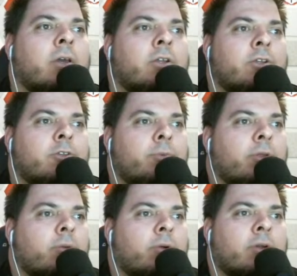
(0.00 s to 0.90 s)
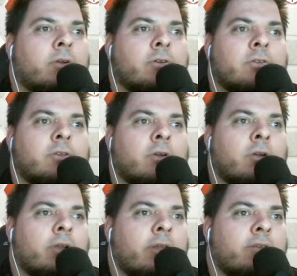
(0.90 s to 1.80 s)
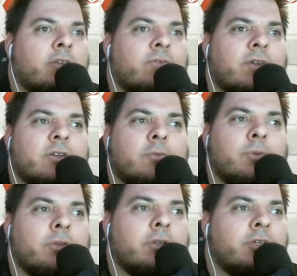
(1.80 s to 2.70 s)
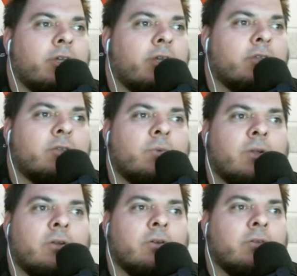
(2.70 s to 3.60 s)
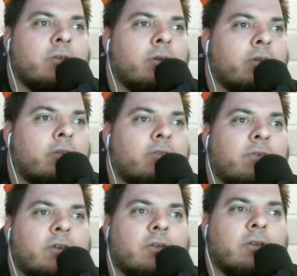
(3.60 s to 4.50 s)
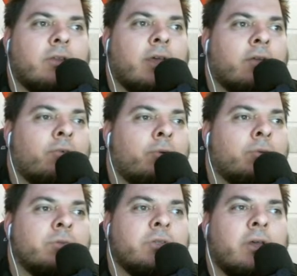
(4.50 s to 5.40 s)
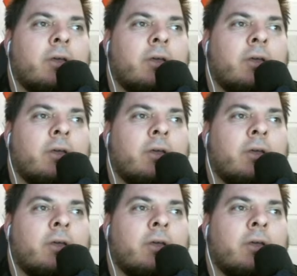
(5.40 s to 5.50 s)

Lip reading: Choose ability while cursed. The target has disadvantage on ability checks. While cursed, the target has disadvantage on attack rolls.